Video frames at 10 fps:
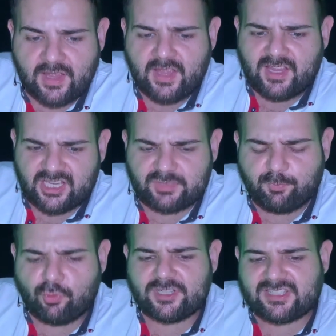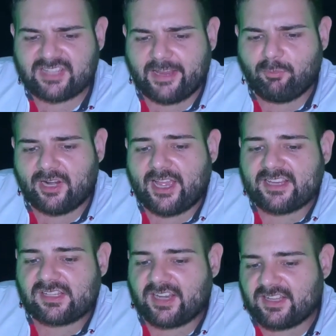Is pool
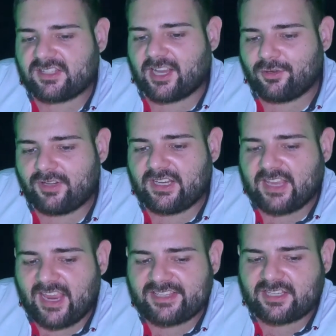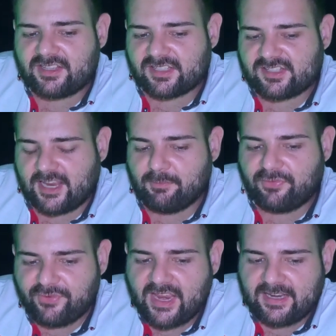stabilizer and cyanuric acid the same
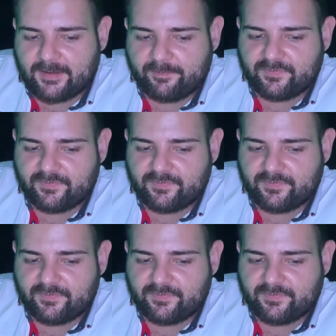thing?